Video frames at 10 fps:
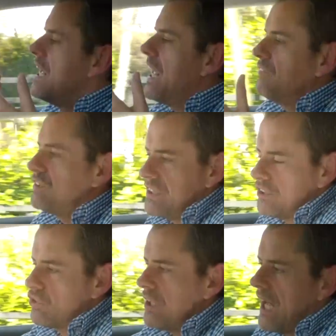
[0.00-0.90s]
If
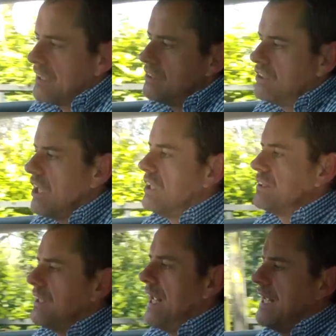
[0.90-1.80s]
Citroen hadn't got
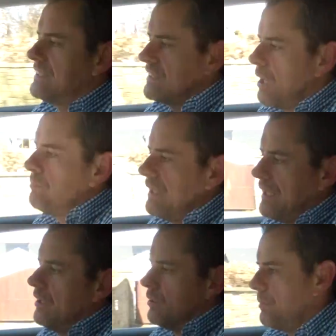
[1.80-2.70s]
a sloppy
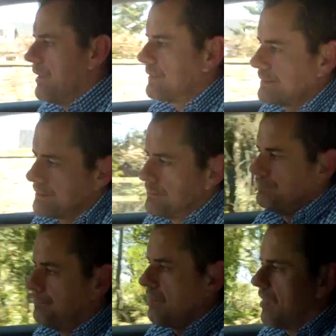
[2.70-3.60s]
gearbox,
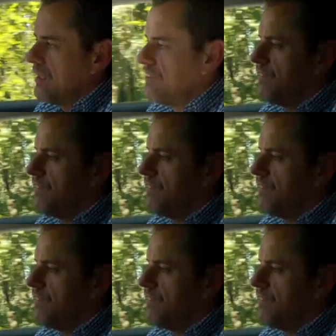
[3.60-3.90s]
the